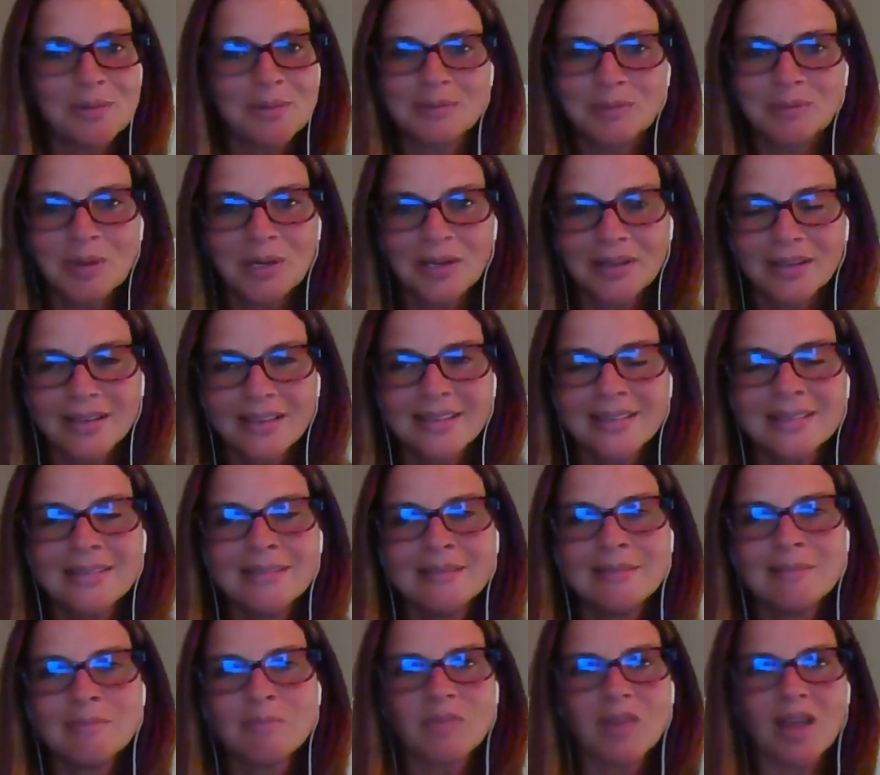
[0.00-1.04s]
and work.
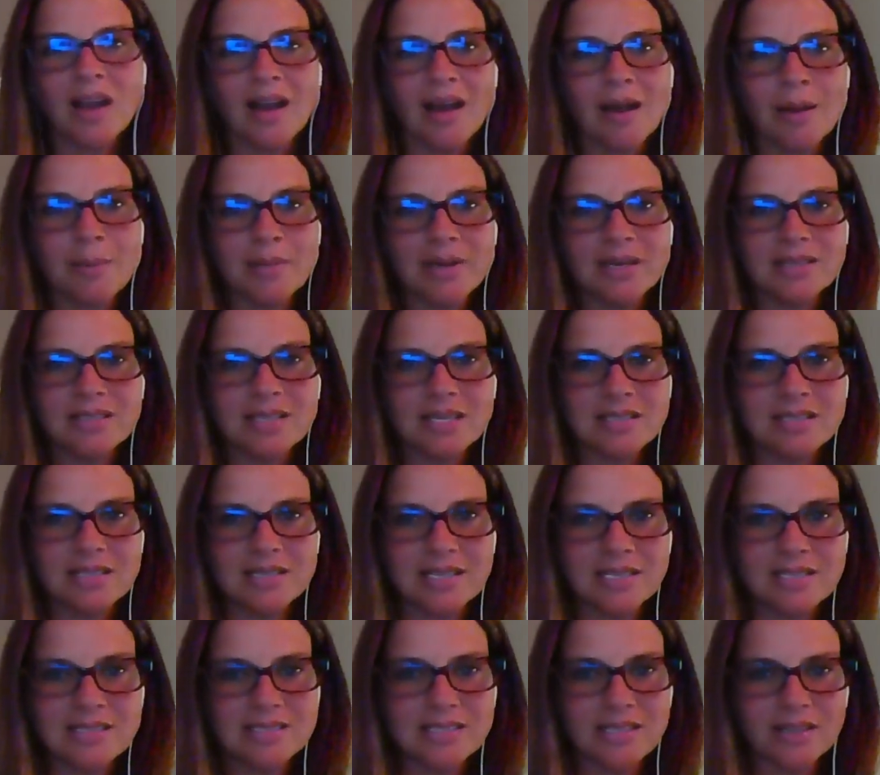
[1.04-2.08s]
And it doesn't
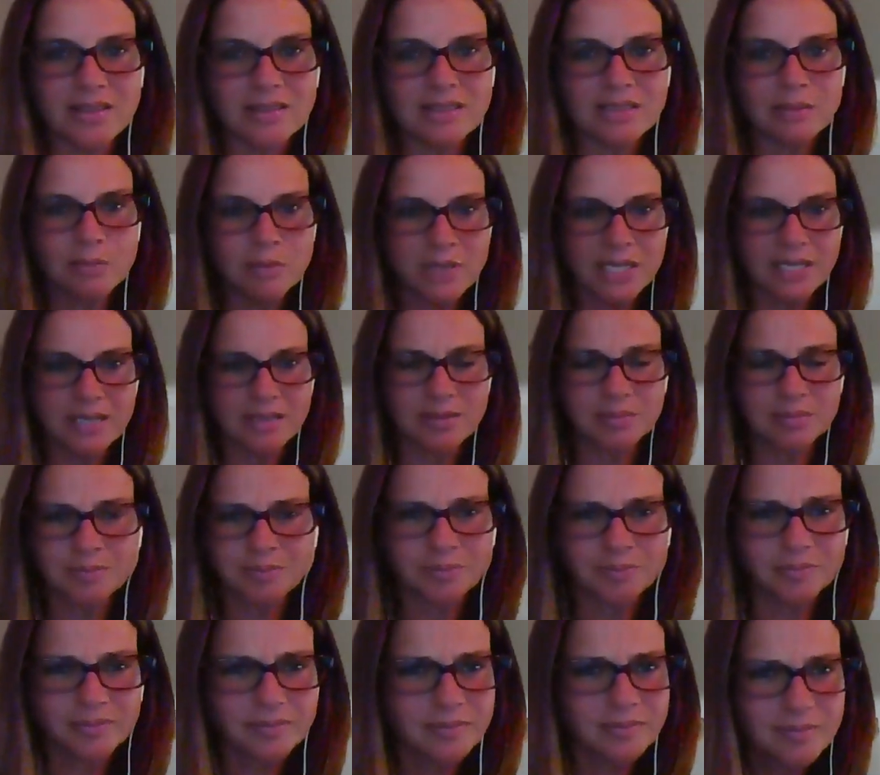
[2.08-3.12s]
necessarily mean,
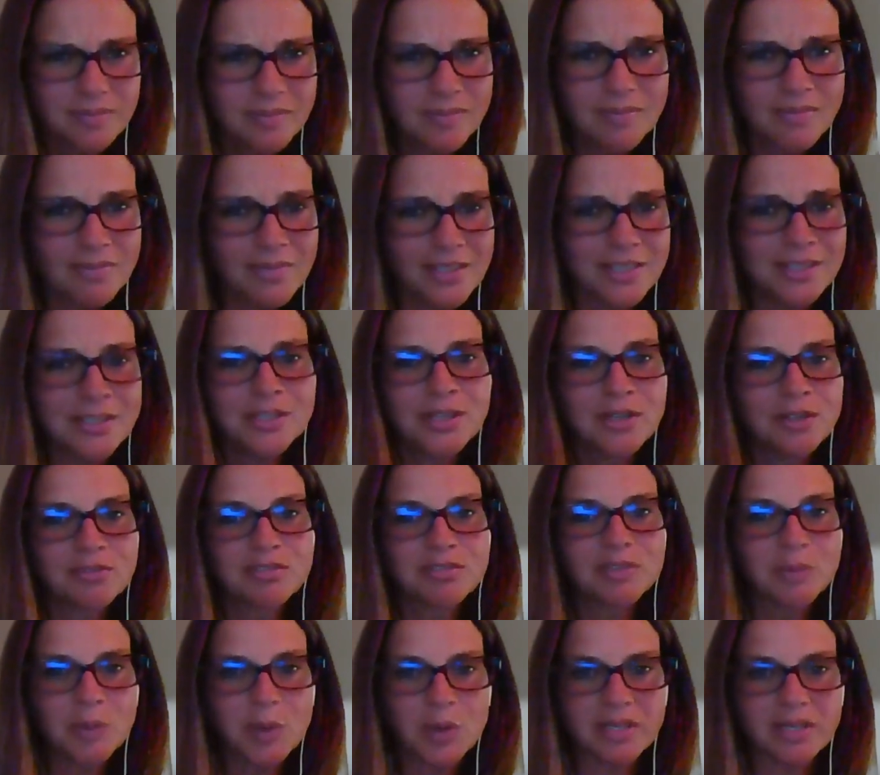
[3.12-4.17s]
you know,
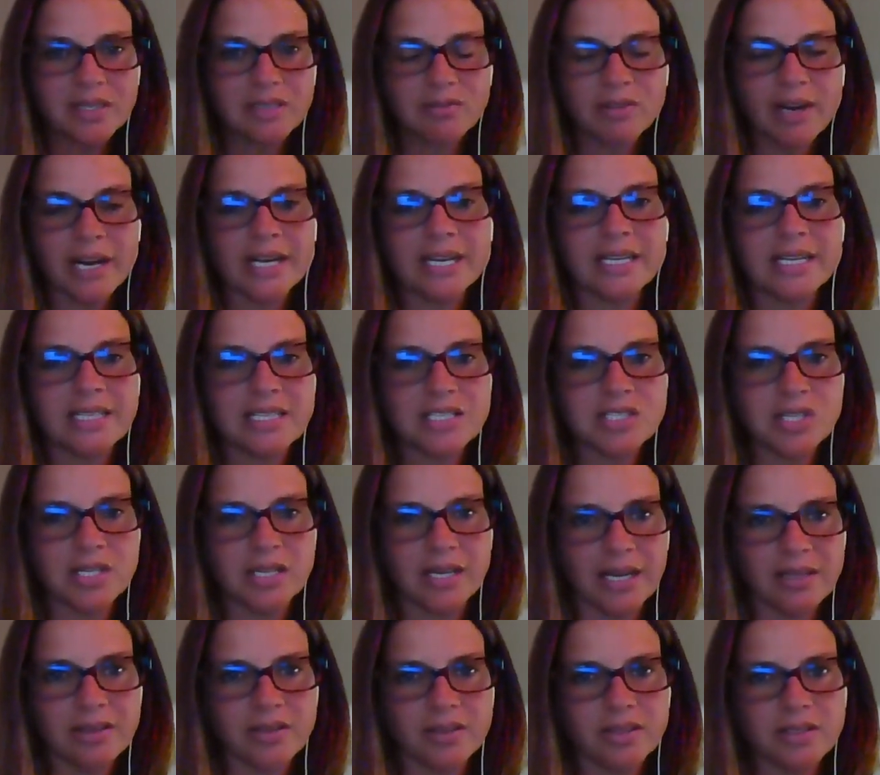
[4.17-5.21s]
reward and recognition
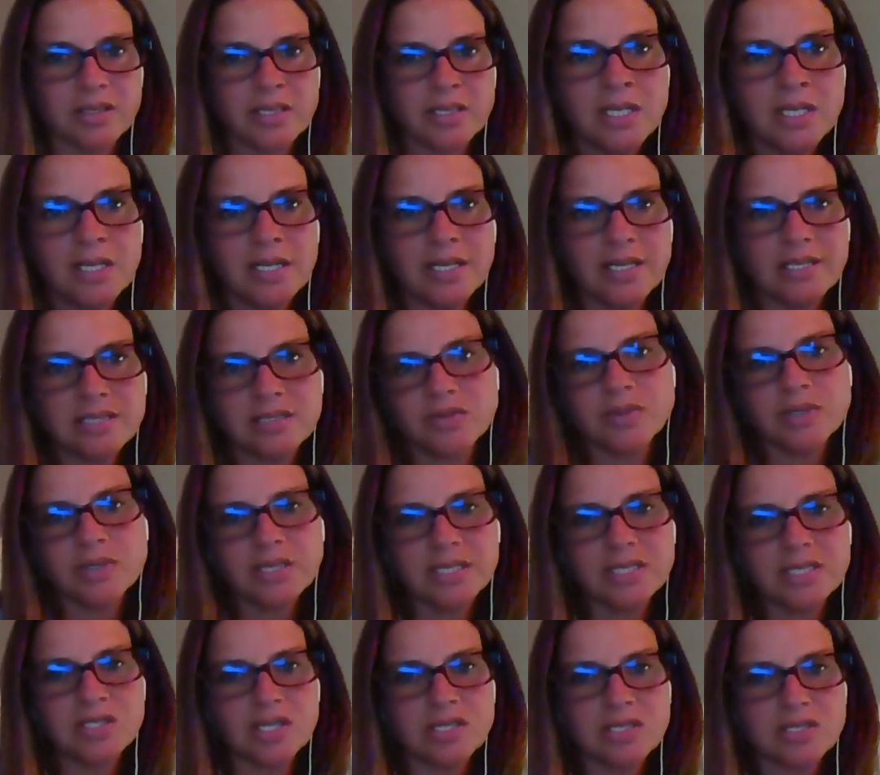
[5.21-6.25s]
either. It's
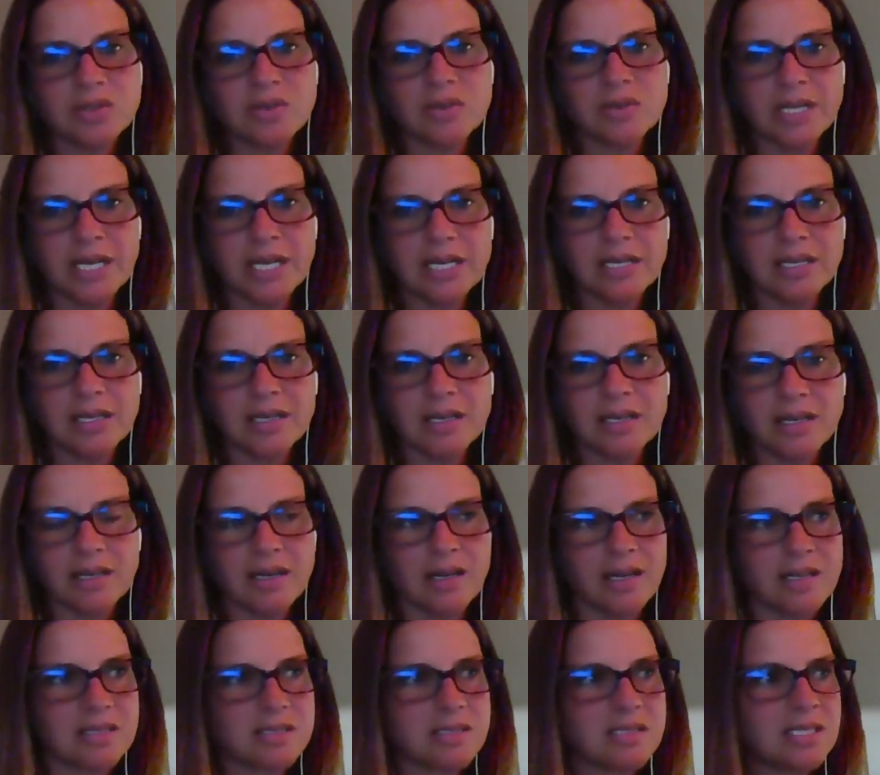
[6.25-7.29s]
really just creating
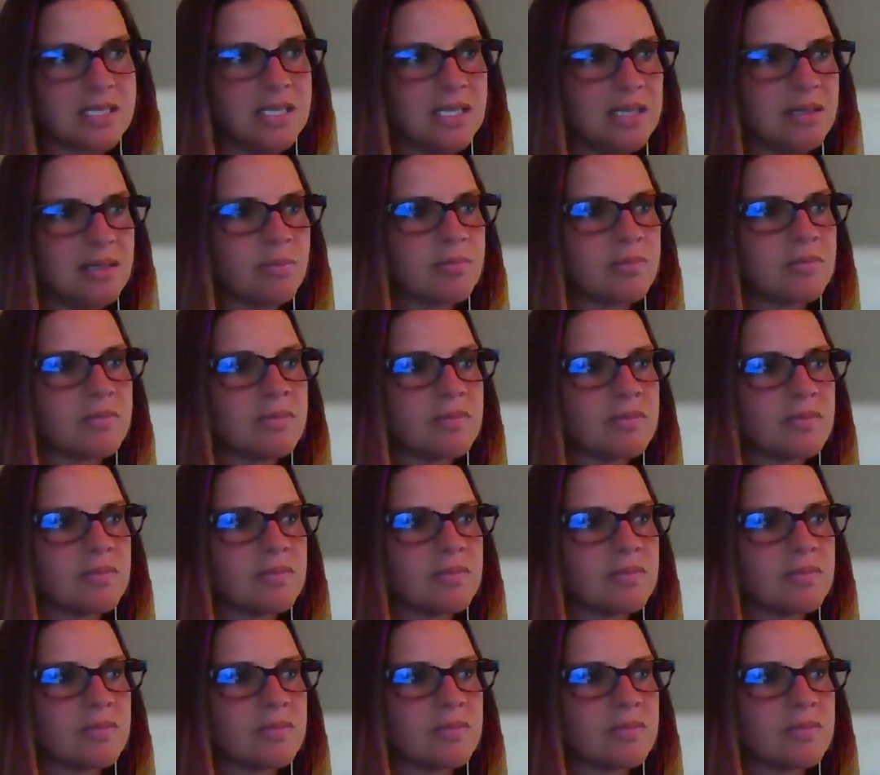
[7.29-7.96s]
a team